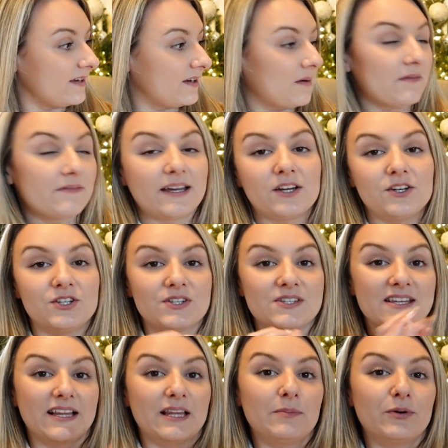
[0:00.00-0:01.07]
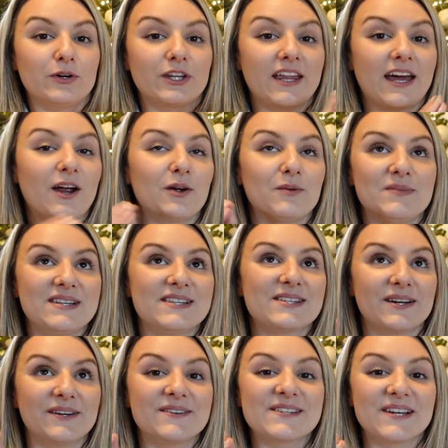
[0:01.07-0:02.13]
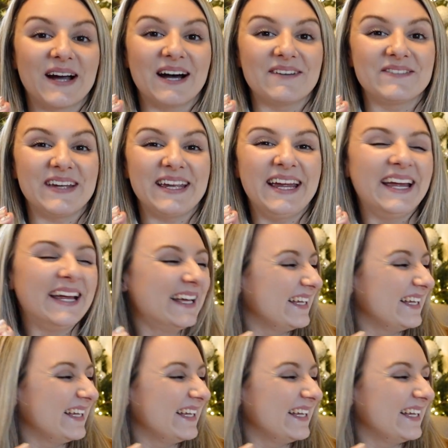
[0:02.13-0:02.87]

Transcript: you know, if I could just teleport there I would be so happy.